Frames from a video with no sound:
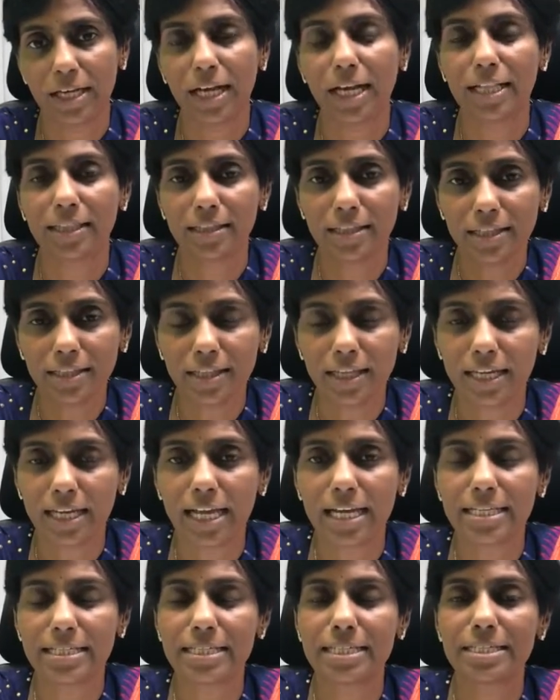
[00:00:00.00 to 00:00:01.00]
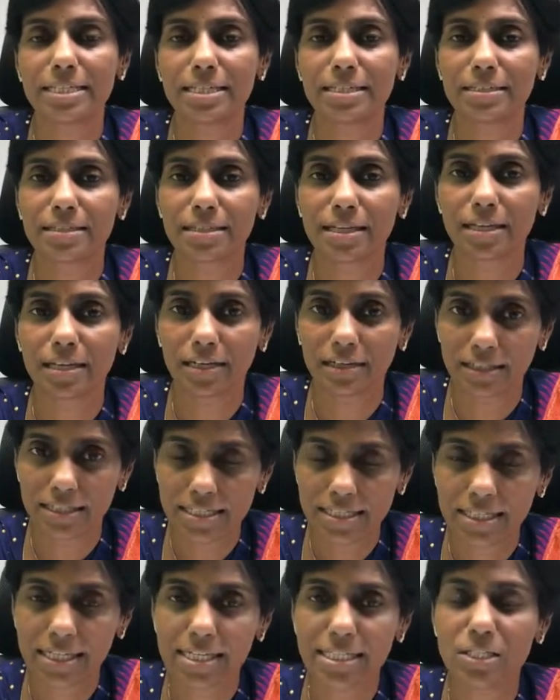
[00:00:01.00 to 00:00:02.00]
And then the analysis is
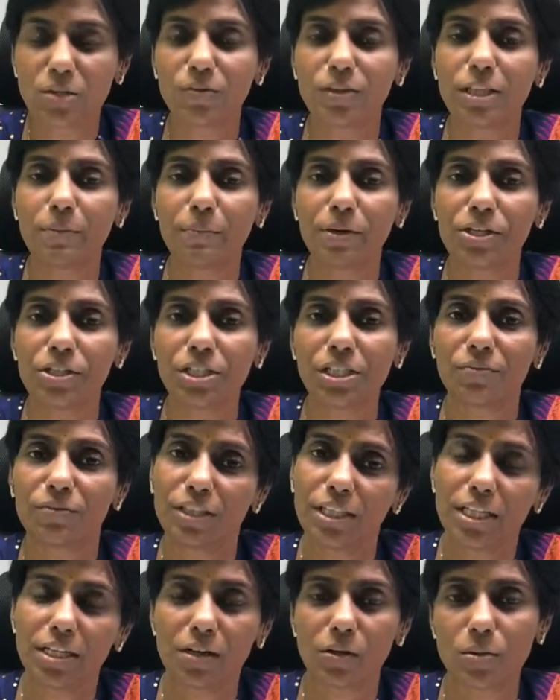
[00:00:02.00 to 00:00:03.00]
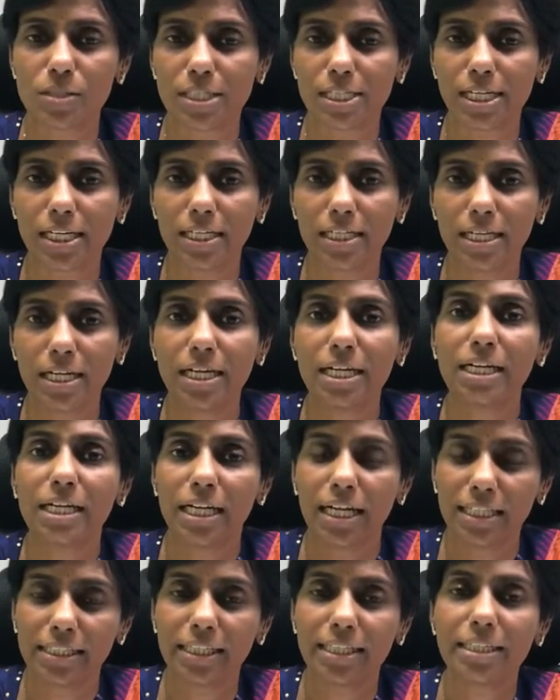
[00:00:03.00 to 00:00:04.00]
discussed with the patient, with the counselor,
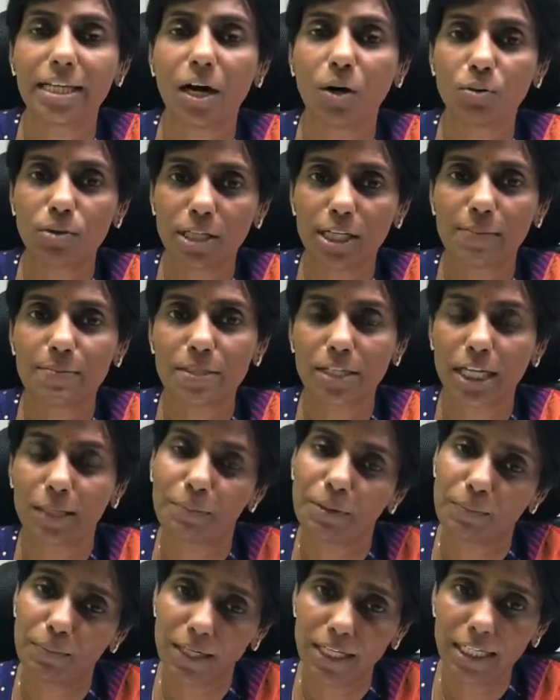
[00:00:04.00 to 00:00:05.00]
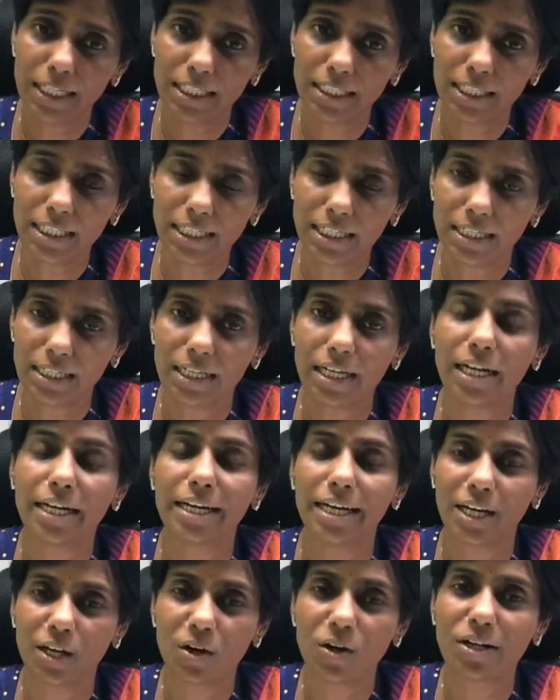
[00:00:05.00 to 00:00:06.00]
and then the outcomes can be predicted
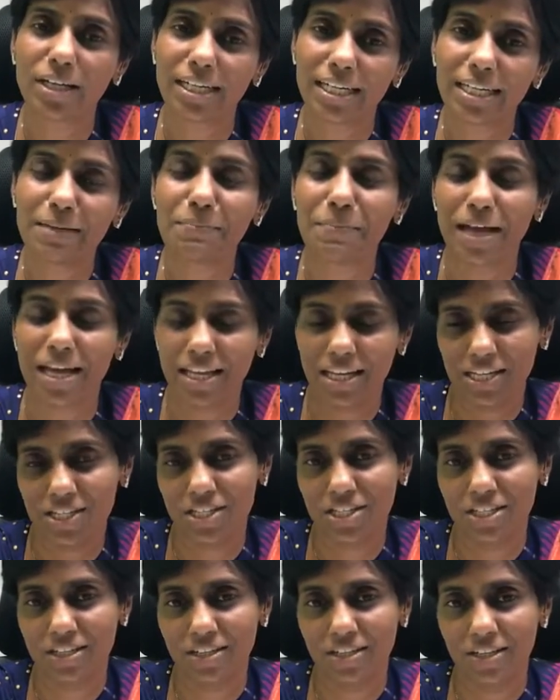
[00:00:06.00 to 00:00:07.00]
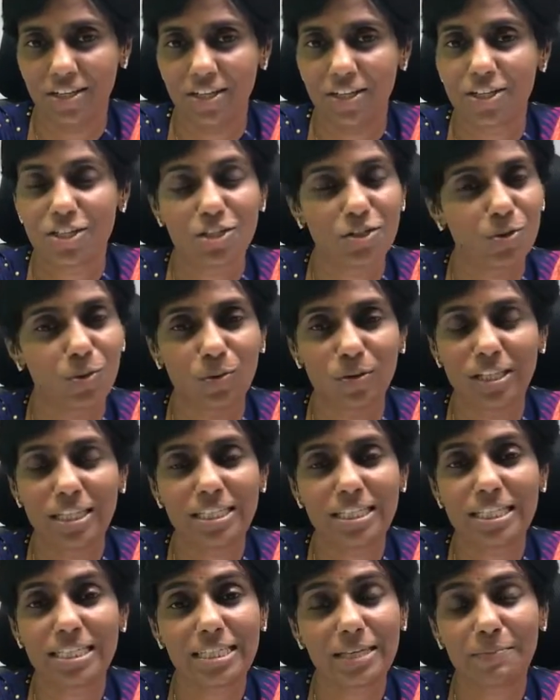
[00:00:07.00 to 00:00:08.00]
and accordingly managed. So
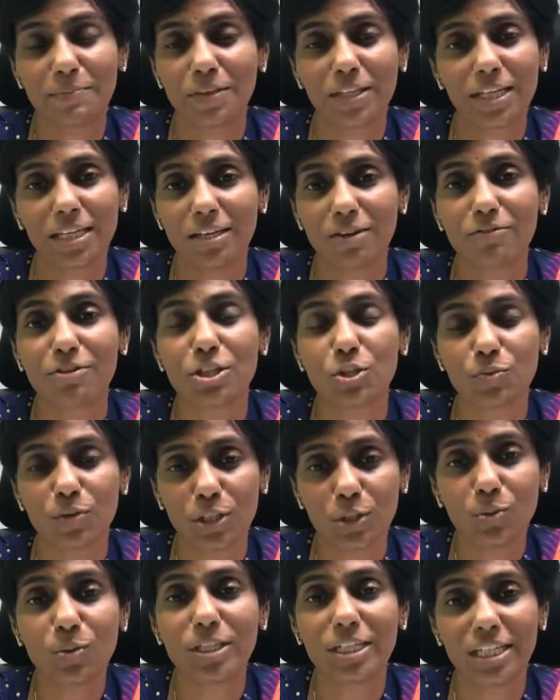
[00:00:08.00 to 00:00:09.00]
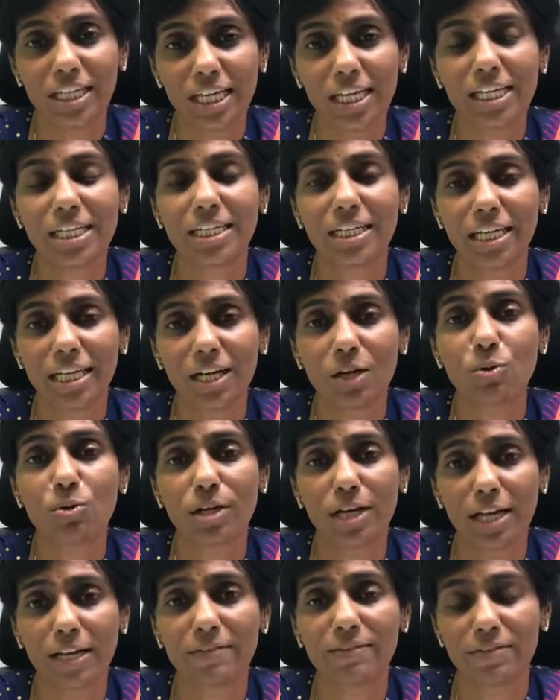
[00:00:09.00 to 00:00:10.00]
this is something which we do in day in, day
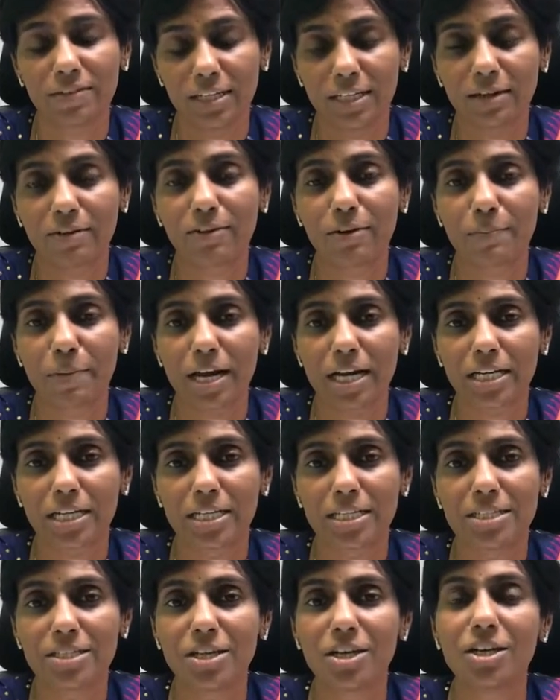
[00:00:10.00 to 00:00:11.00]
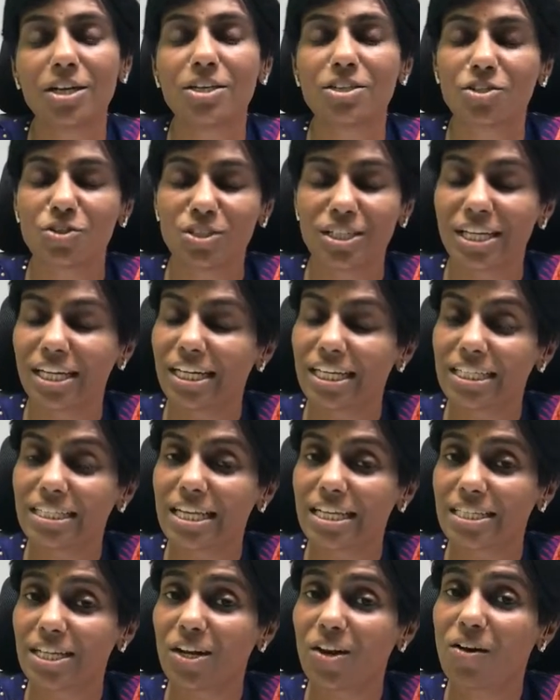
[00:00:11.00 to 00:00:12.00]
out life in our practice. So genetics
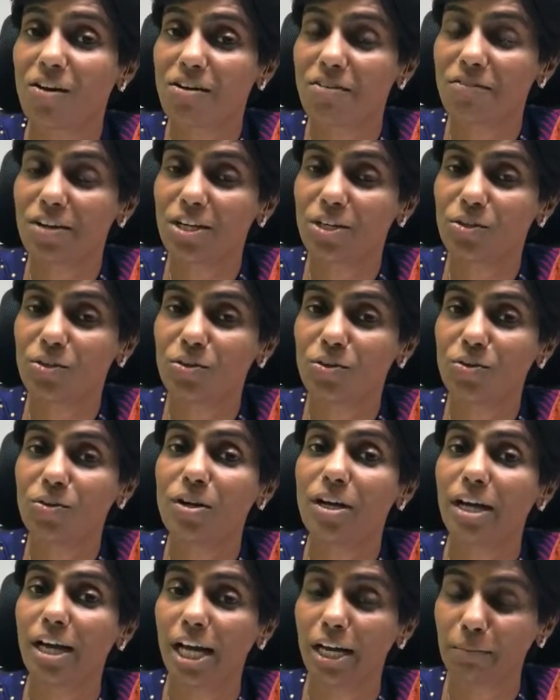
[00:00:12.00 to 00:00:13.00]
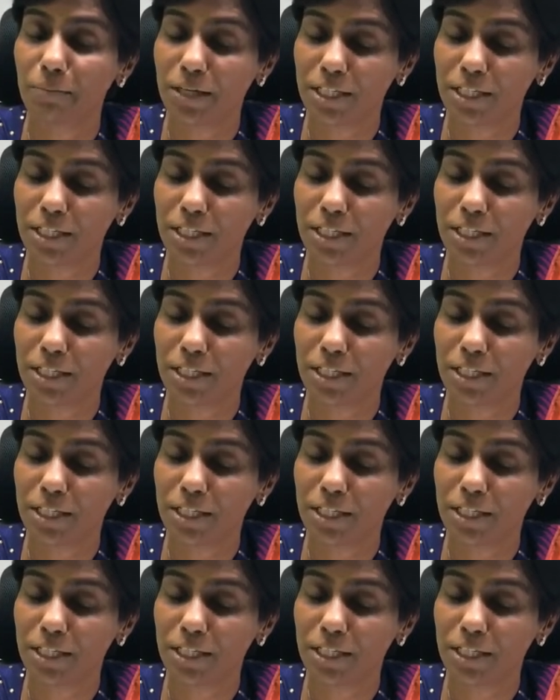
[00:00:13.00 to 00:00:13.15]
has a long way to go and